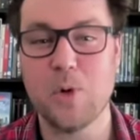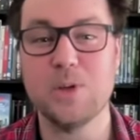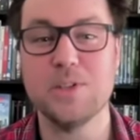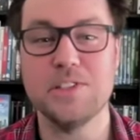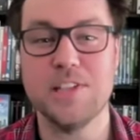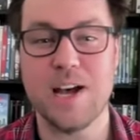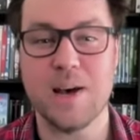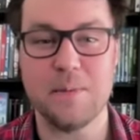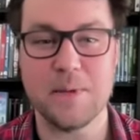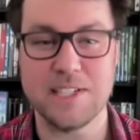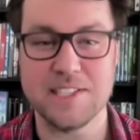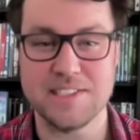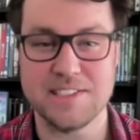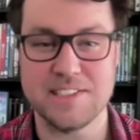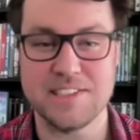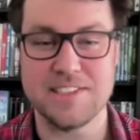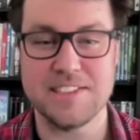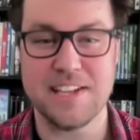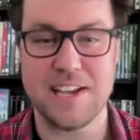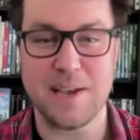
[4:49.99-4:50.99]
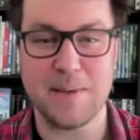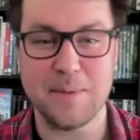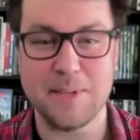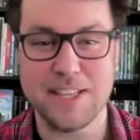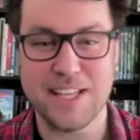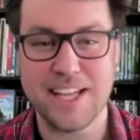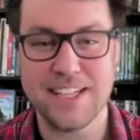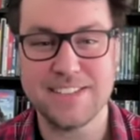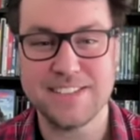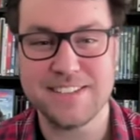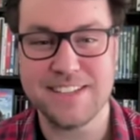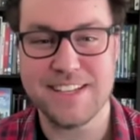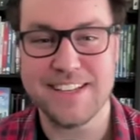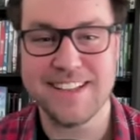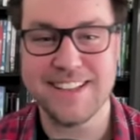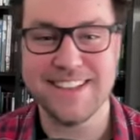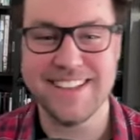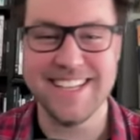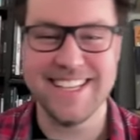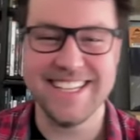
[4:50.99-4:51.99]
world dominance this time, and that's
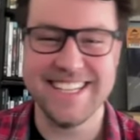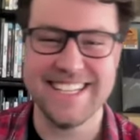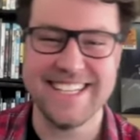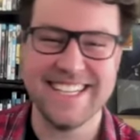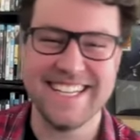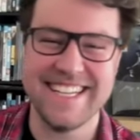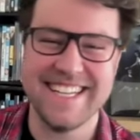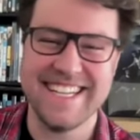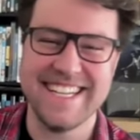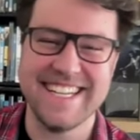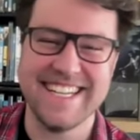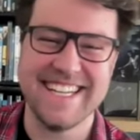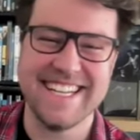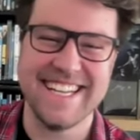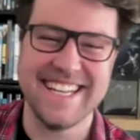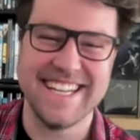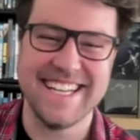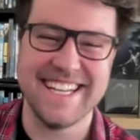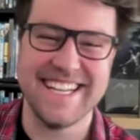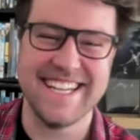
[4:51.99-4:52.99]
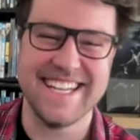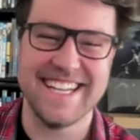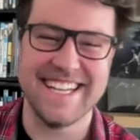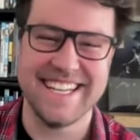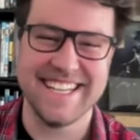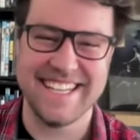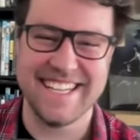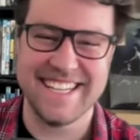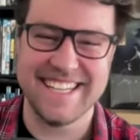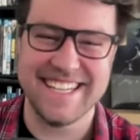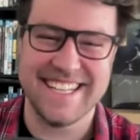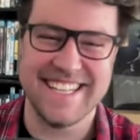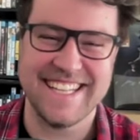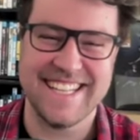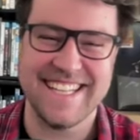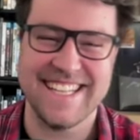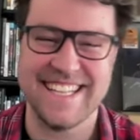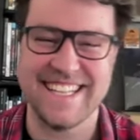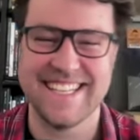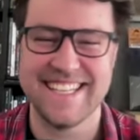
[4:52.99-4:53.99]
and yeah. global domination,
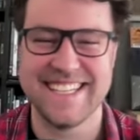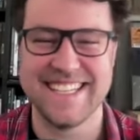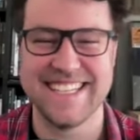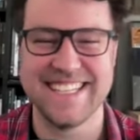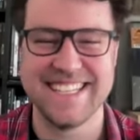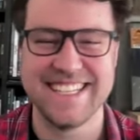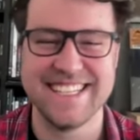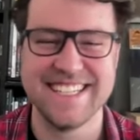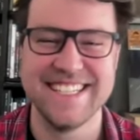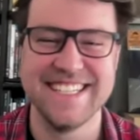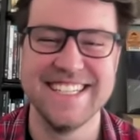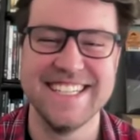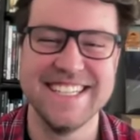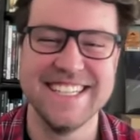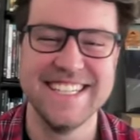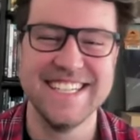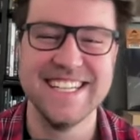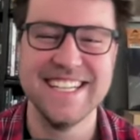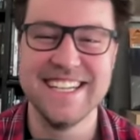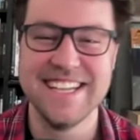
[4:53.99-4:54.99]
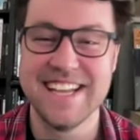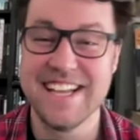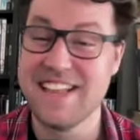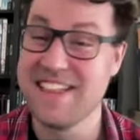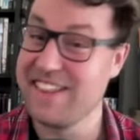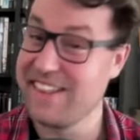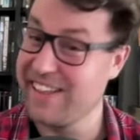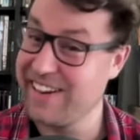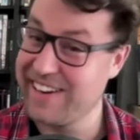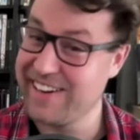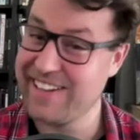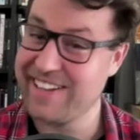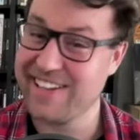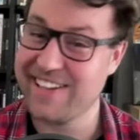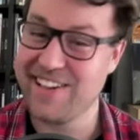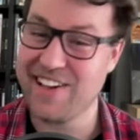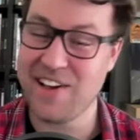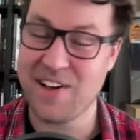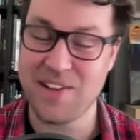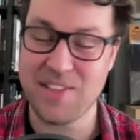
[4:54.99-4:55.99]
universal maybe. There yeah.
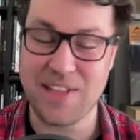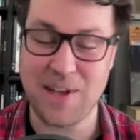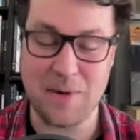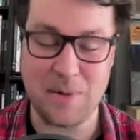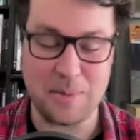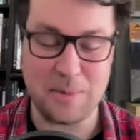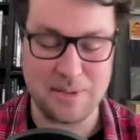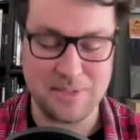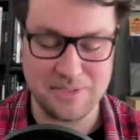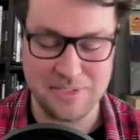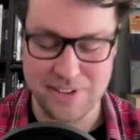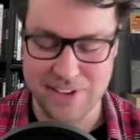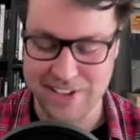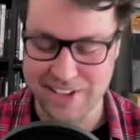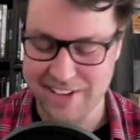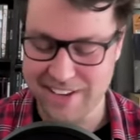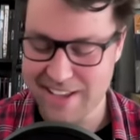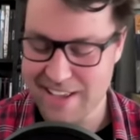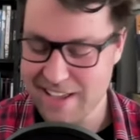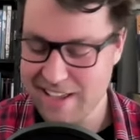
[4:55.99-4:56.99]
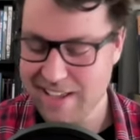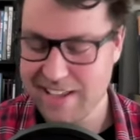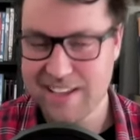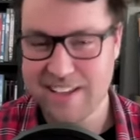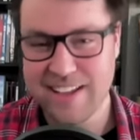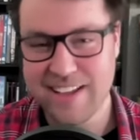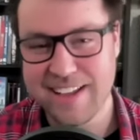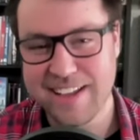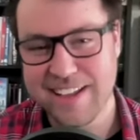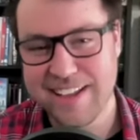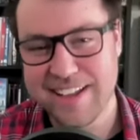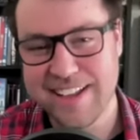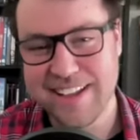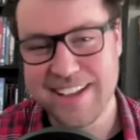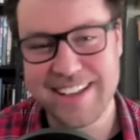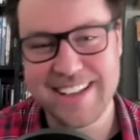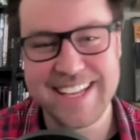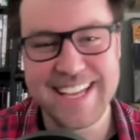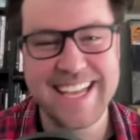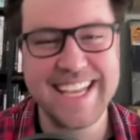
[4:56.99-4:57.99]
you go. That would be fun. Colonizing on Mars.
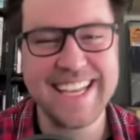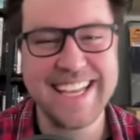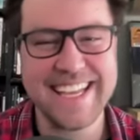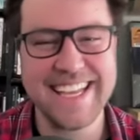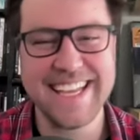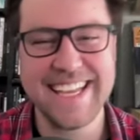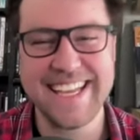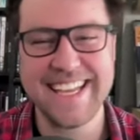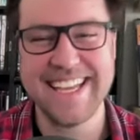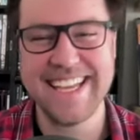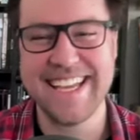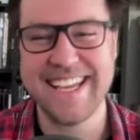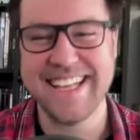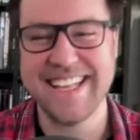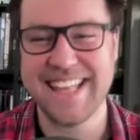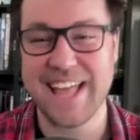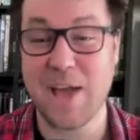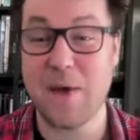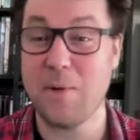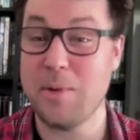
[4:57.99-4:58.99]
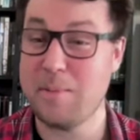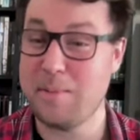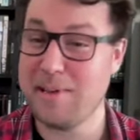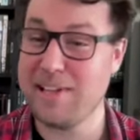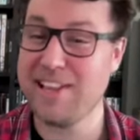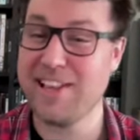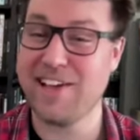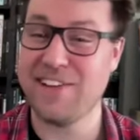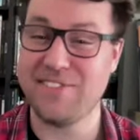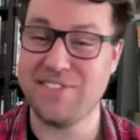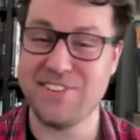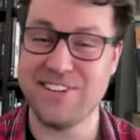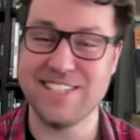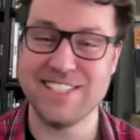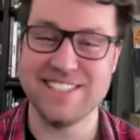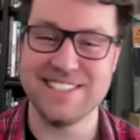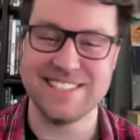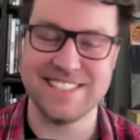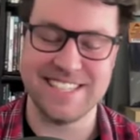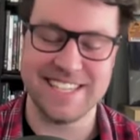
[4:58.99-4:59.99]
That would be a lot of fun
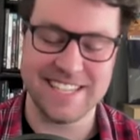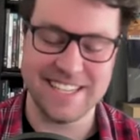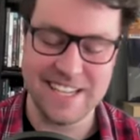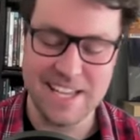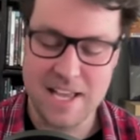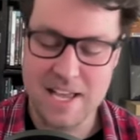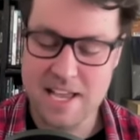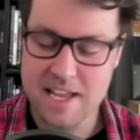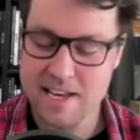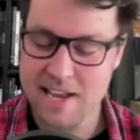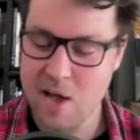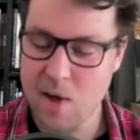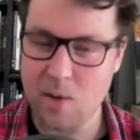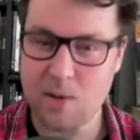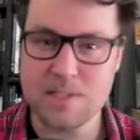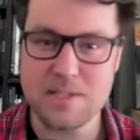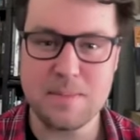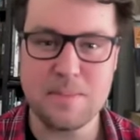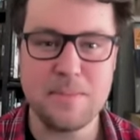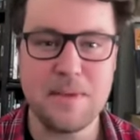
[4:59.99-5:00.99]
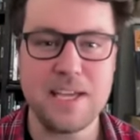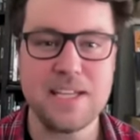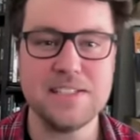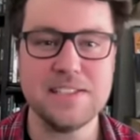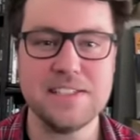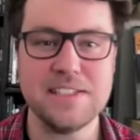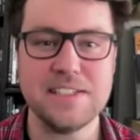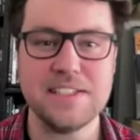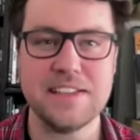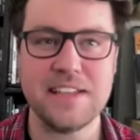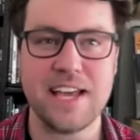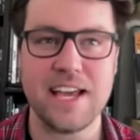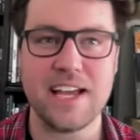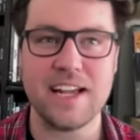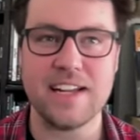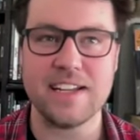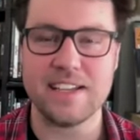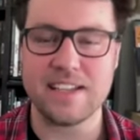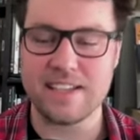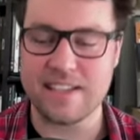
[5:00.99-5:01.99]
to see. Now, it's amazing
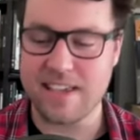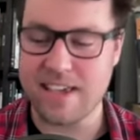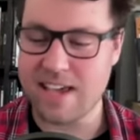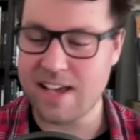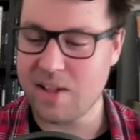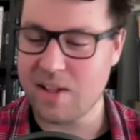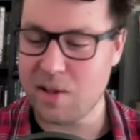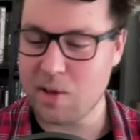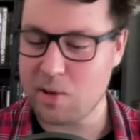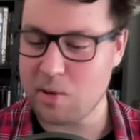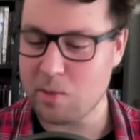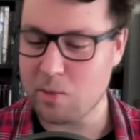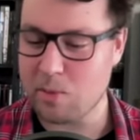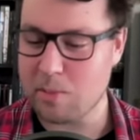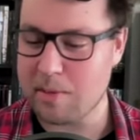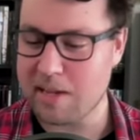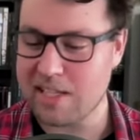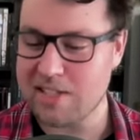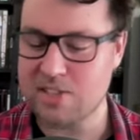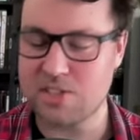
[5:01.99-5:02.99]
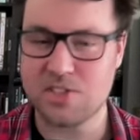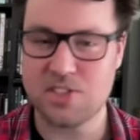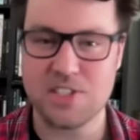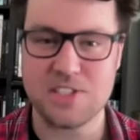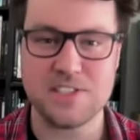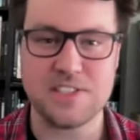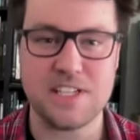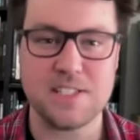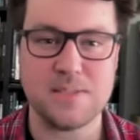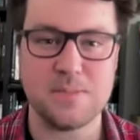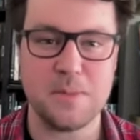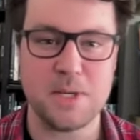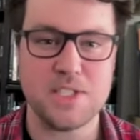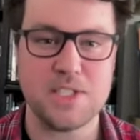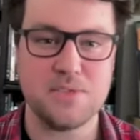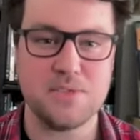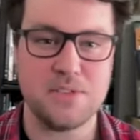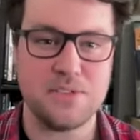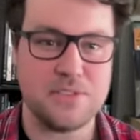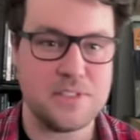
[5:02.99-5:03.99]
that Kel remains just as
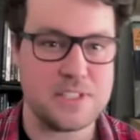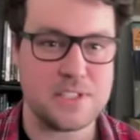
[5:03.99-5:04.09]
much of a